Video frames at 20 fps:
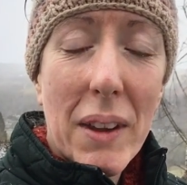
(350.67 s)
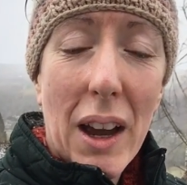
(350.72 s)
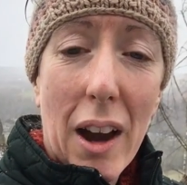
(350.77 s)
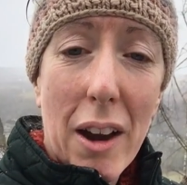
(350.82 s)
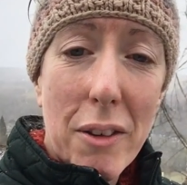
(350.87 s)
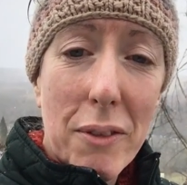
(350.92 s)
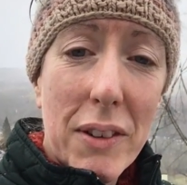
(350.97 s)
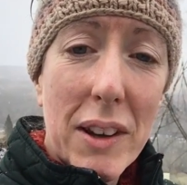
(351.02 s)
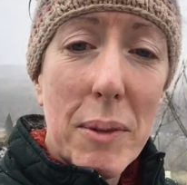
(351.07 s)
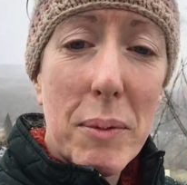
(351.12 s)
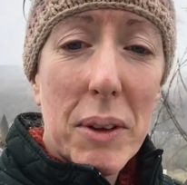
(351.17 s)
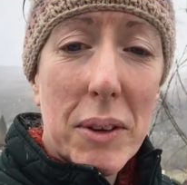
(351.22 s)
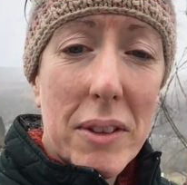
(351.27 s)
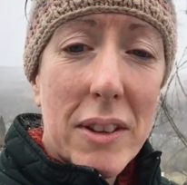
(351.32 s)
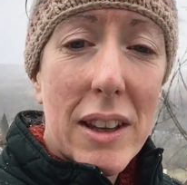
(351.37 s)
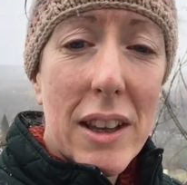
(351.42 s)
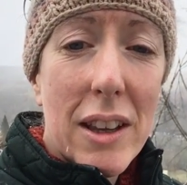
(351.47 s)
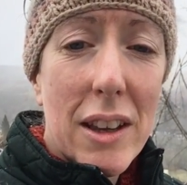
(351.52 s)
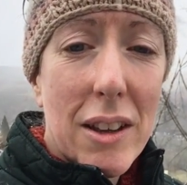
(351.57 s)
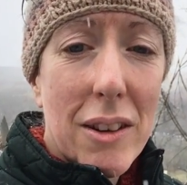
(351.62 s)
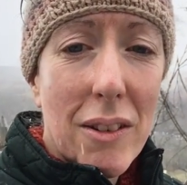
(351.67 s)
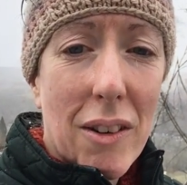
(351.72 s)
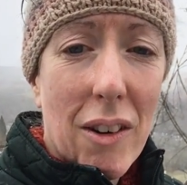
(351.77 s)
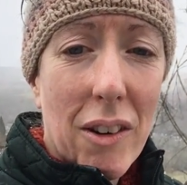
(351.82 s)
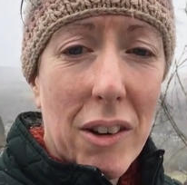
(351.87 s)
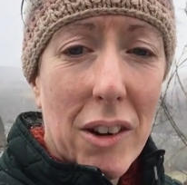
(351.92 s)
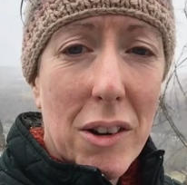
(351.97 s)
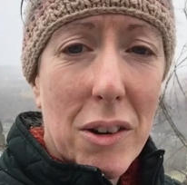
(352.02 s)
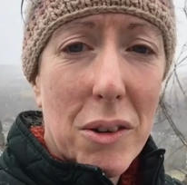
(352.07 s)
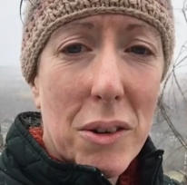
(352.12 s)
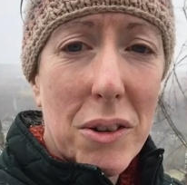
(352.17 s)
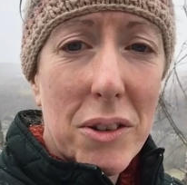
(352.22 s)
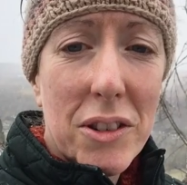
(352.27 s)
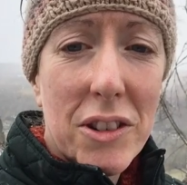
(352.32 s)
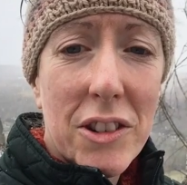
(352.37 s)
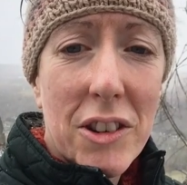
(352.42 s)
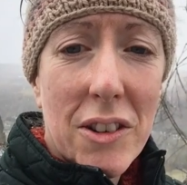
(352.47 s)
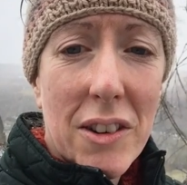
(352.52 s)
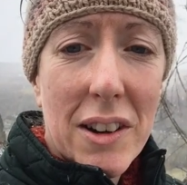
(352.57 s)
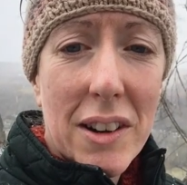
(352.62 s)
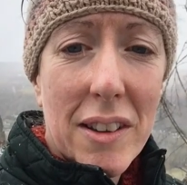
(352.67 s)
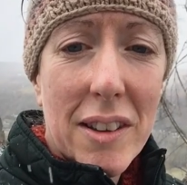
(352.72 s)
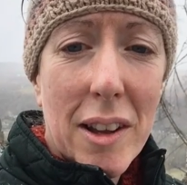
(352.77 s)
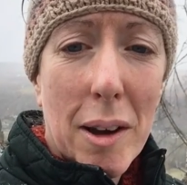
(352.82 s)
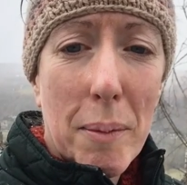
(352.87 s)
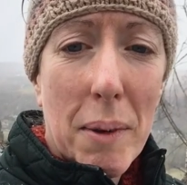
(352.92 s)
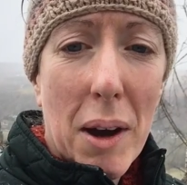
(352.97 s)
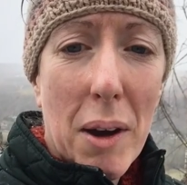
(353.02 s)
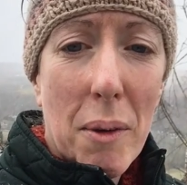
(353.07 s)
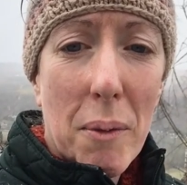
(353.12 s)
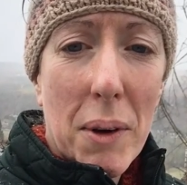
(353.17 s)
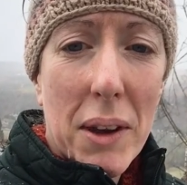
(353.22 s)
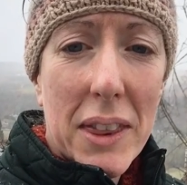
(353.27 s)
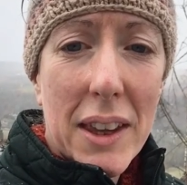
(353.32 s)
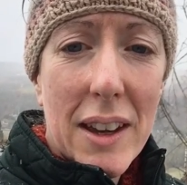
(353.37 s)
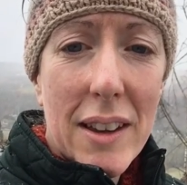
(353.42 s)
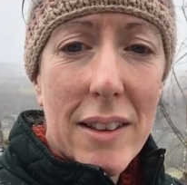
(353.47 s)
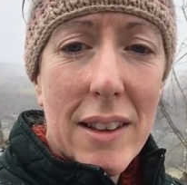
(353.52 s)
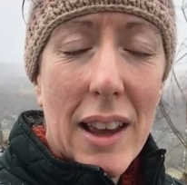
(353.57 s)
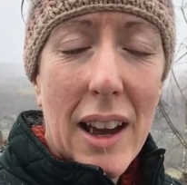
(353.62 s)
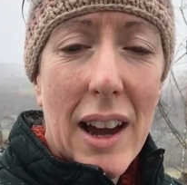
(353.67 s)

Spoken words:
Hopefully we'll see you on a course during the summer with us,